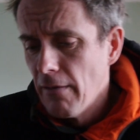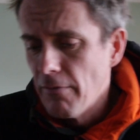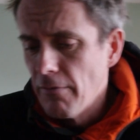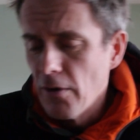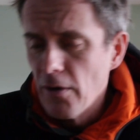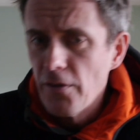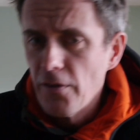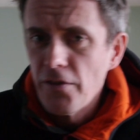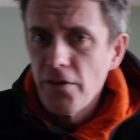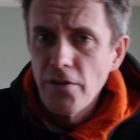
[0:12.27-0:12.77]

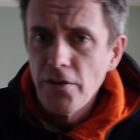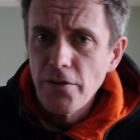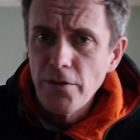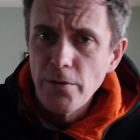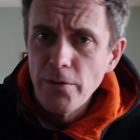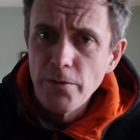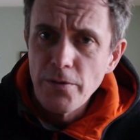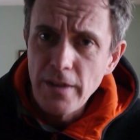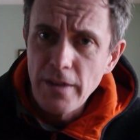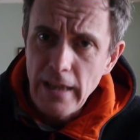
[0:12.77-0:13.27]
versus
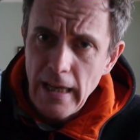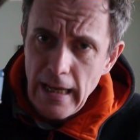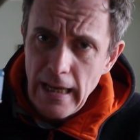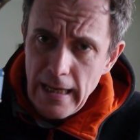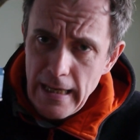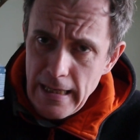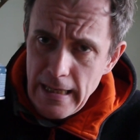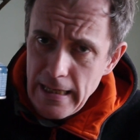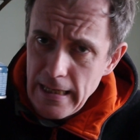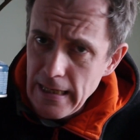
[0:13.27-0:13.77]
using
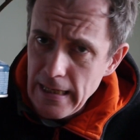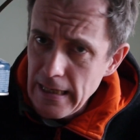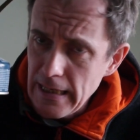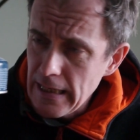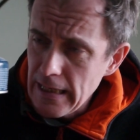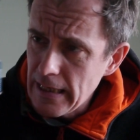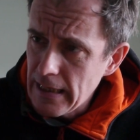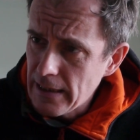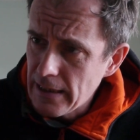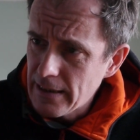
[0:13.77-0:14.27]

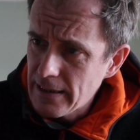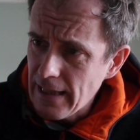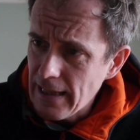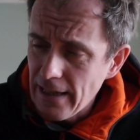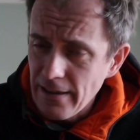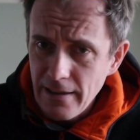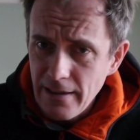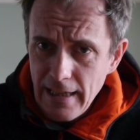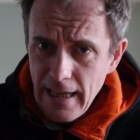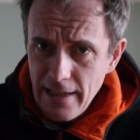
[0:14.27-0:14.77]
a
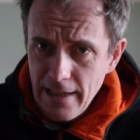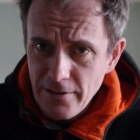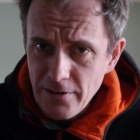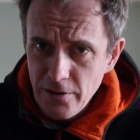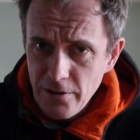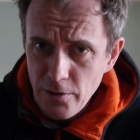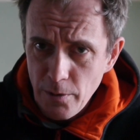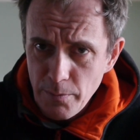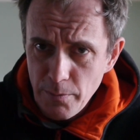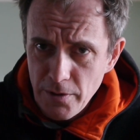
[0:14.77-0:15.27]
standard
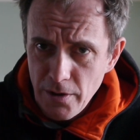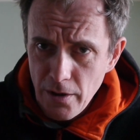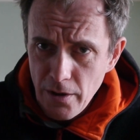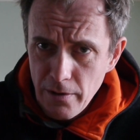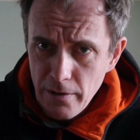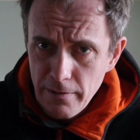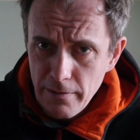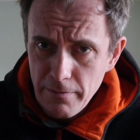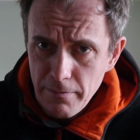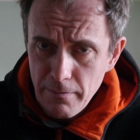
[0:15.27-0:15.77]
canister top
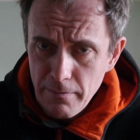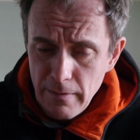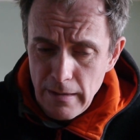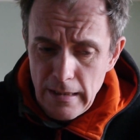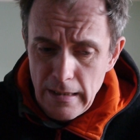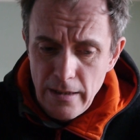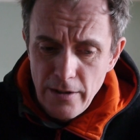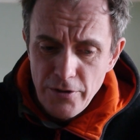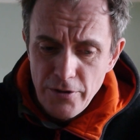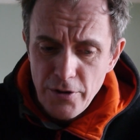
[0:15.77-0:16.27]
stove
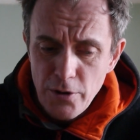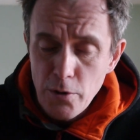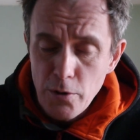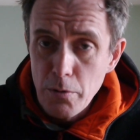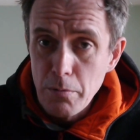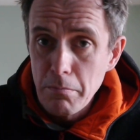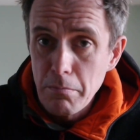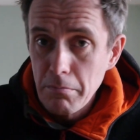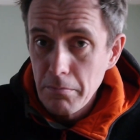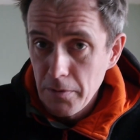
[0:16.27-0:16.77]

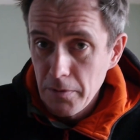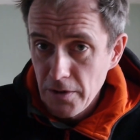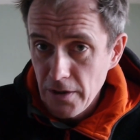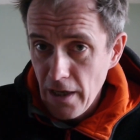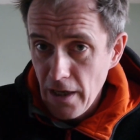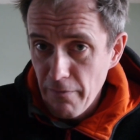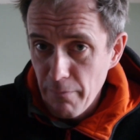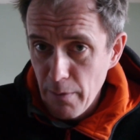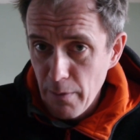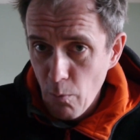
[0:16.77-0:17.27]
to
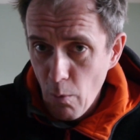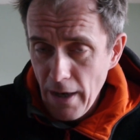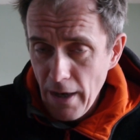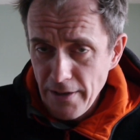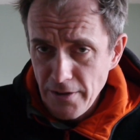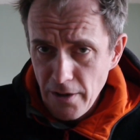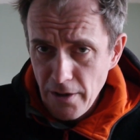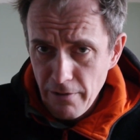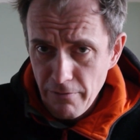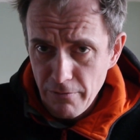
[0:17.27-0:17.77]
save me
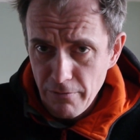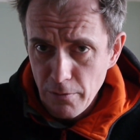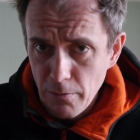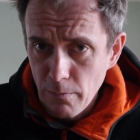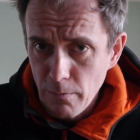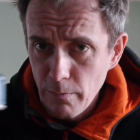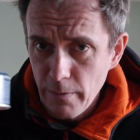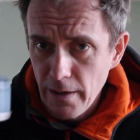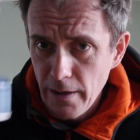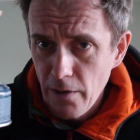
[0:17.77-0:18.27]
weight overall?
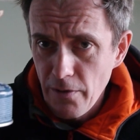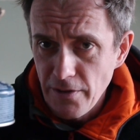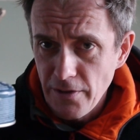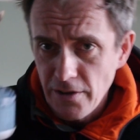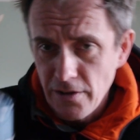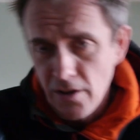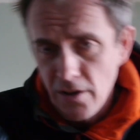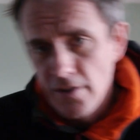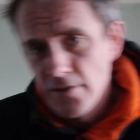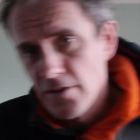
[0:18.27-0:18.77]
We know this
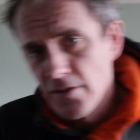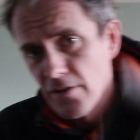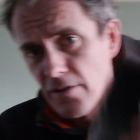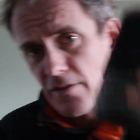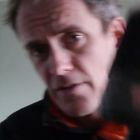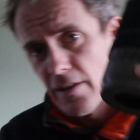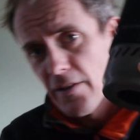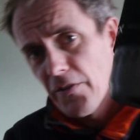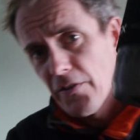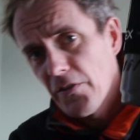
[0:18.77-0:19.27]
is lighter
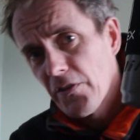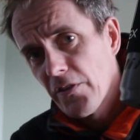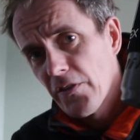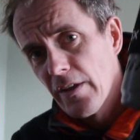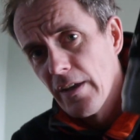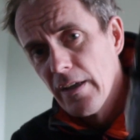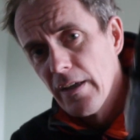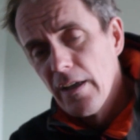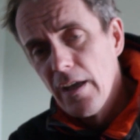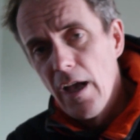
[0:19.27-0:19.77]
than this,
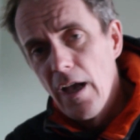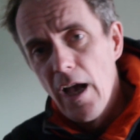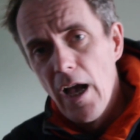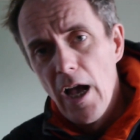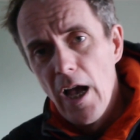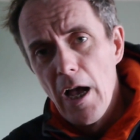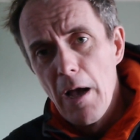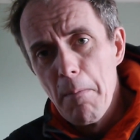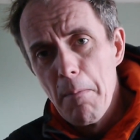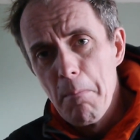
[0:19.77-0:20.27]

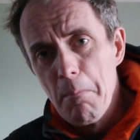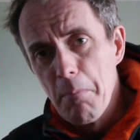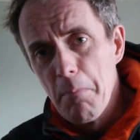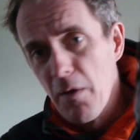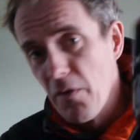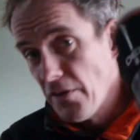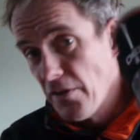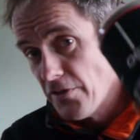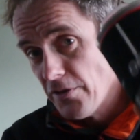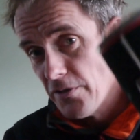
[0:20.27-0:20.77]

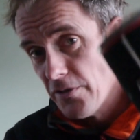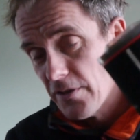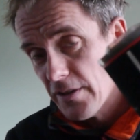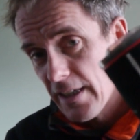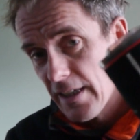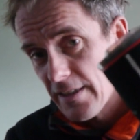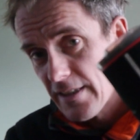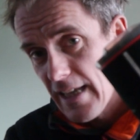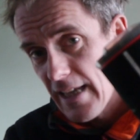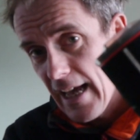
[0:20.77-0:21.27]
but this uses
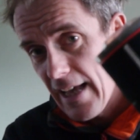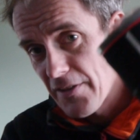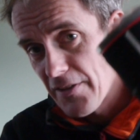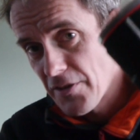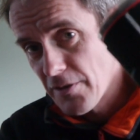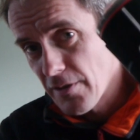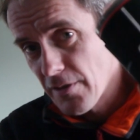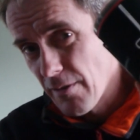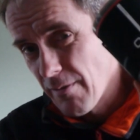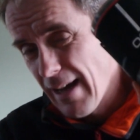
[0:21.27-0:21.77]
less gas.
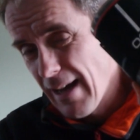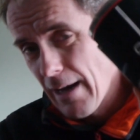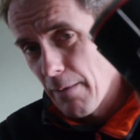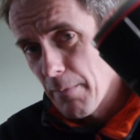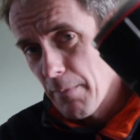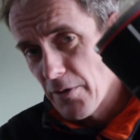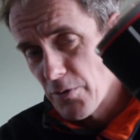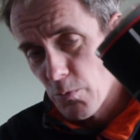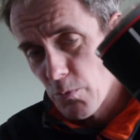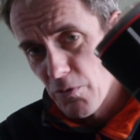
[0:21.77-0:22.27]
So how
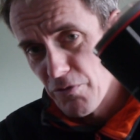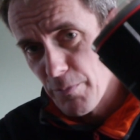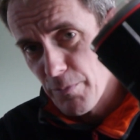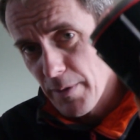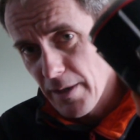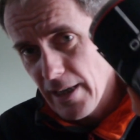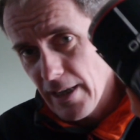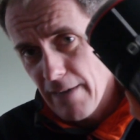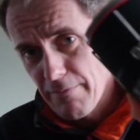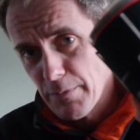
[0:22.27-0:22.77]
much water am
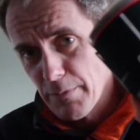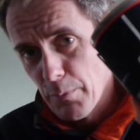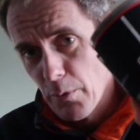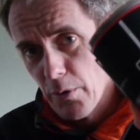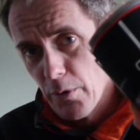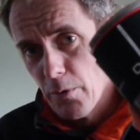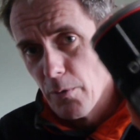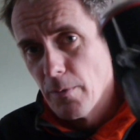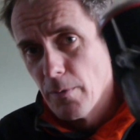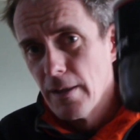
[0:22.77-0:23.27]
I going to have to
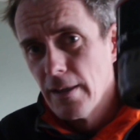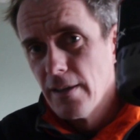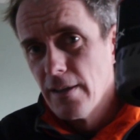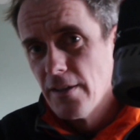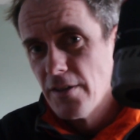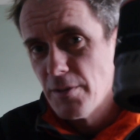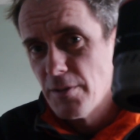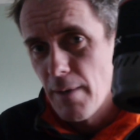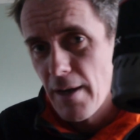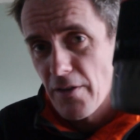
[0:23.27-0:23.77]
boil
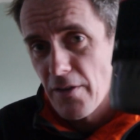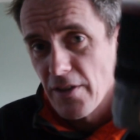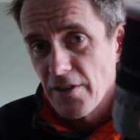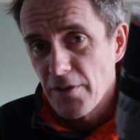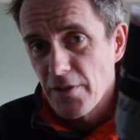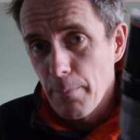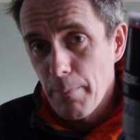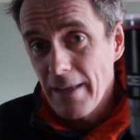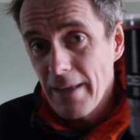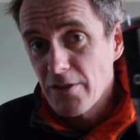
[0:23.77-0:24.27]
to make
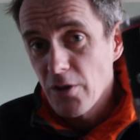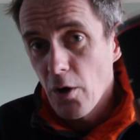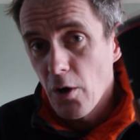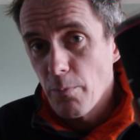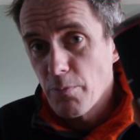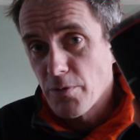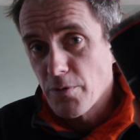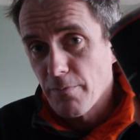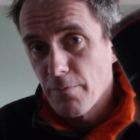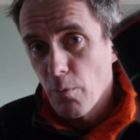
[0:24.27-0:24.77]
this a better
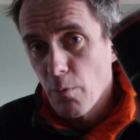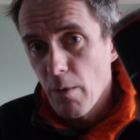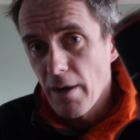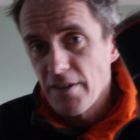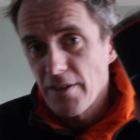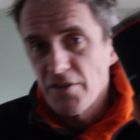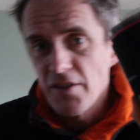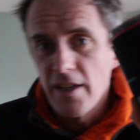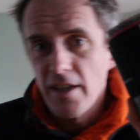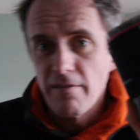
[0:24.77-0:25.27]
option for
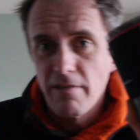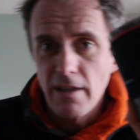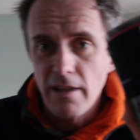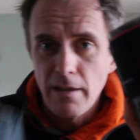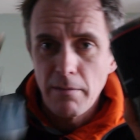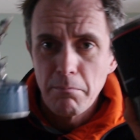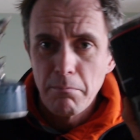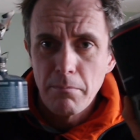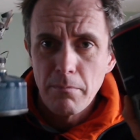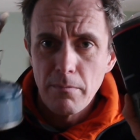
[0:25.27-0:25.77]
weight saving
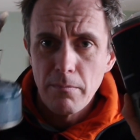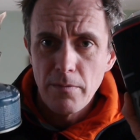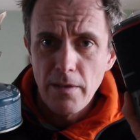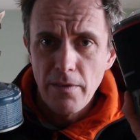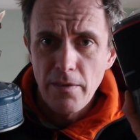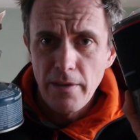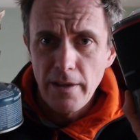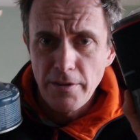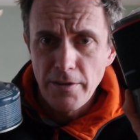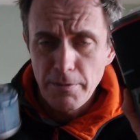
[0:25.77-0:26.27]

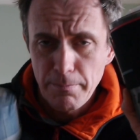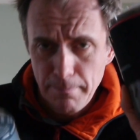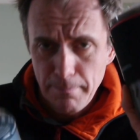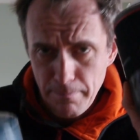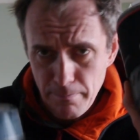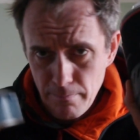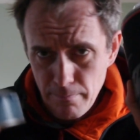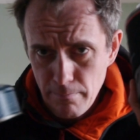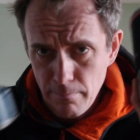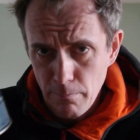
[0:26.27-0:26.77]
than this?
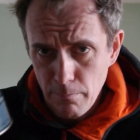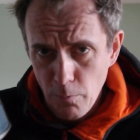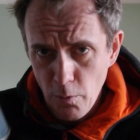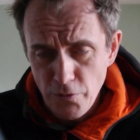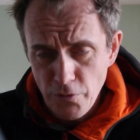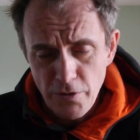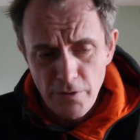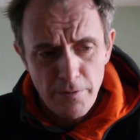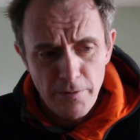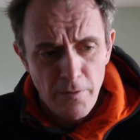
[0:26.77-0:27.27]

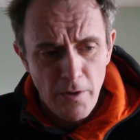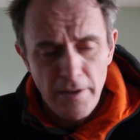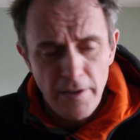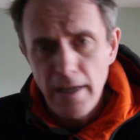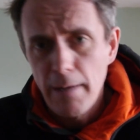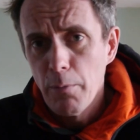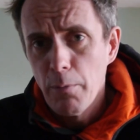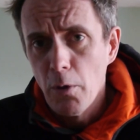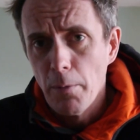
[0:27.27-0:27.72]
Watch on to find out